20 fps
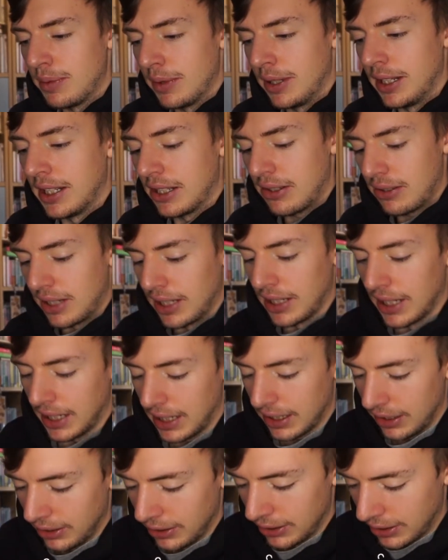But literally,
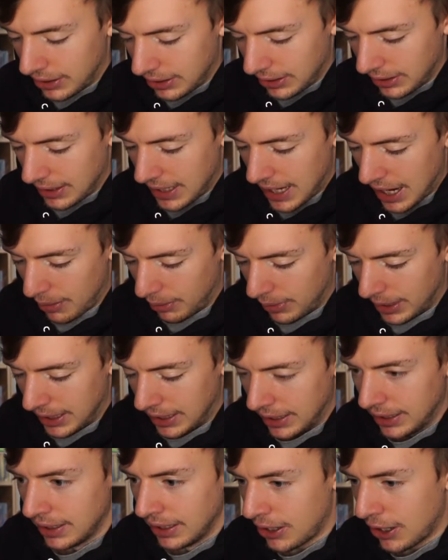like, look at how
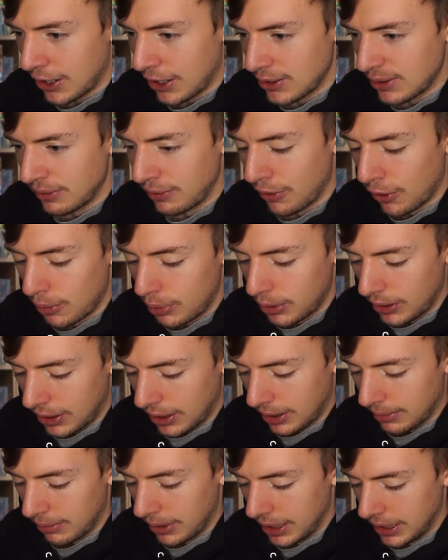many cards we've opened
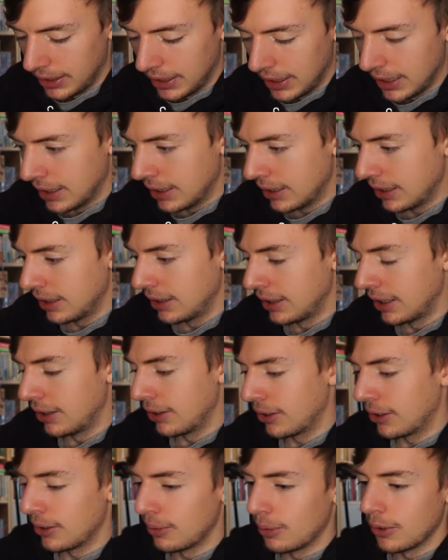up right there, and then
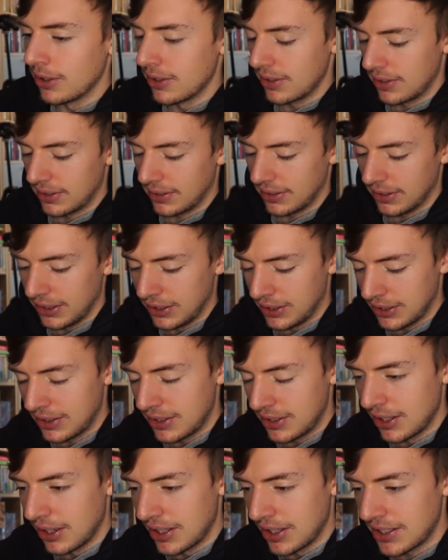the good ones are
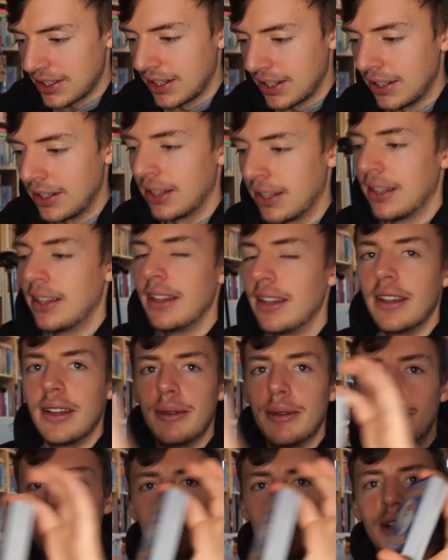just to the side.
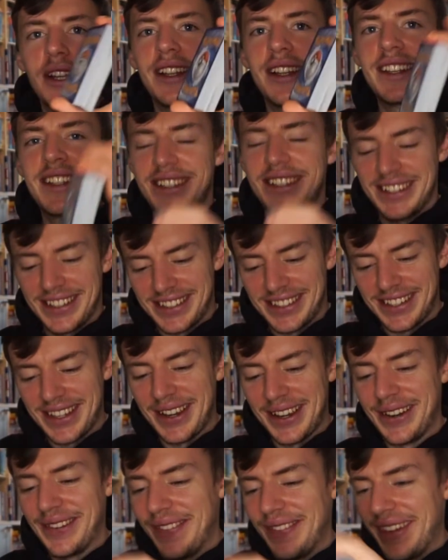But it's just so